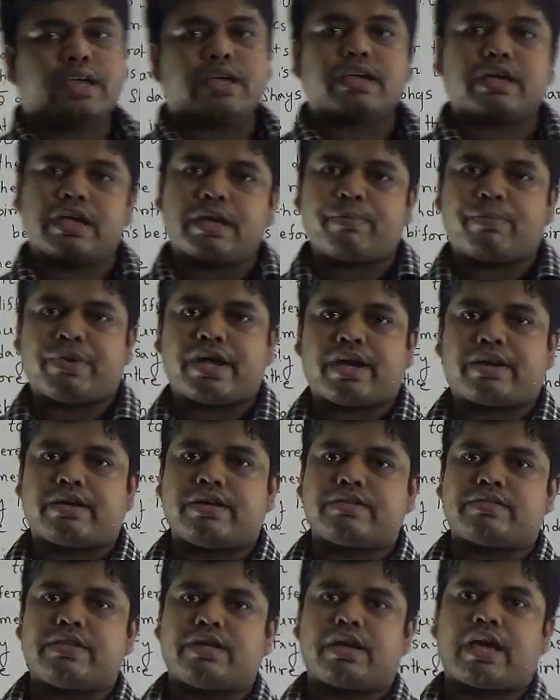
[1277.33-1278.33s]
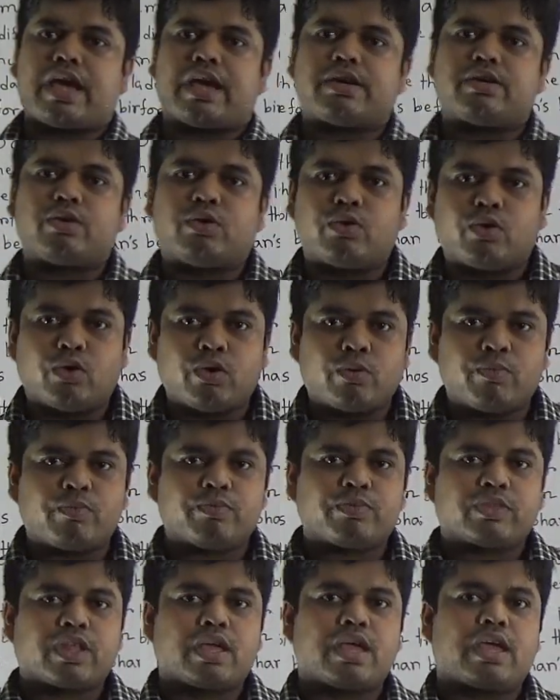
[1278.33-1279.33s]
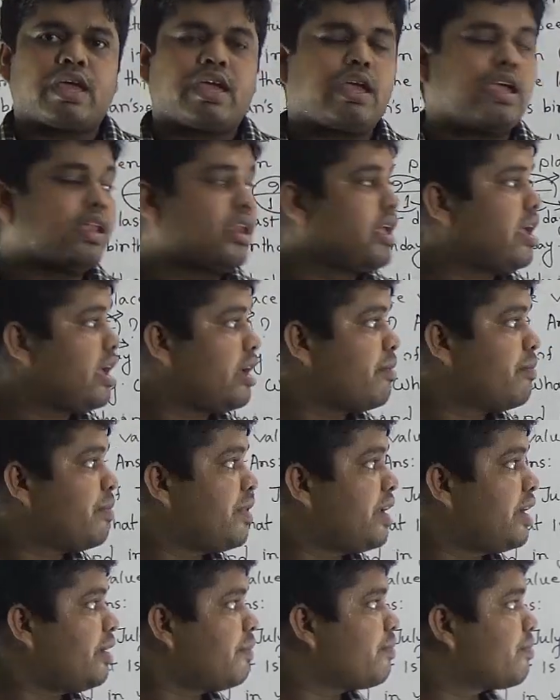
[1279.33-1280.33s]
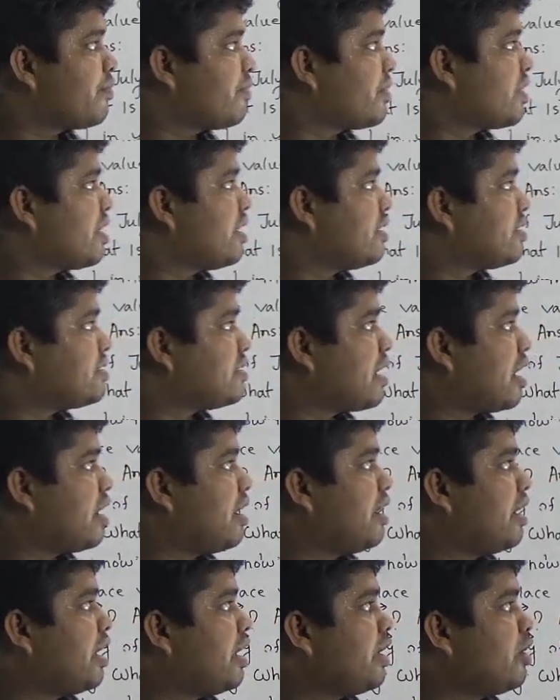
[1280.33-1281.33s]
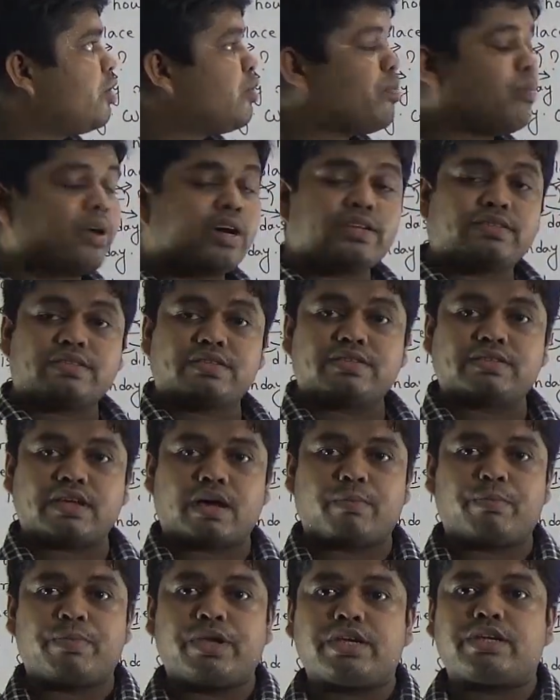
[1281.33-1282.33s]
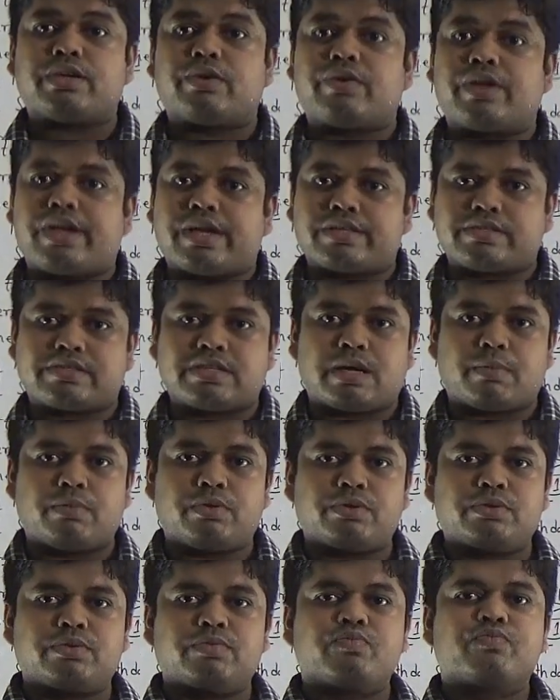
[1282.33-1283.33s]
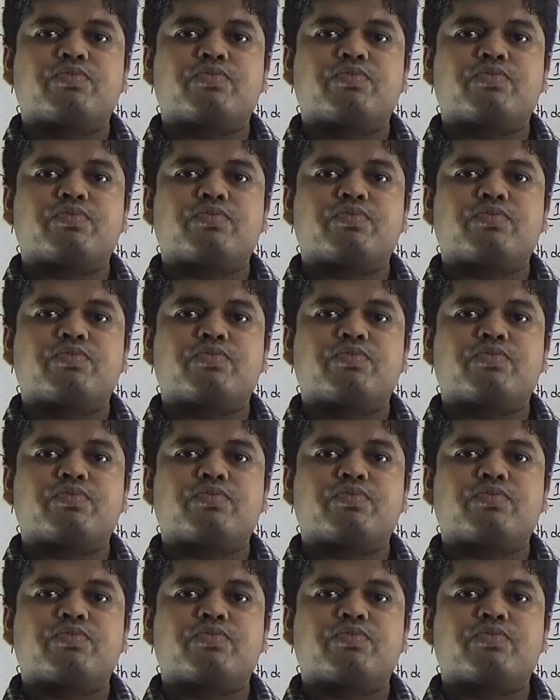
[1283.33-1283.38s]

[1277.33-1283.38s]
Keep practicing at home. In every Sunday you must submit your SW.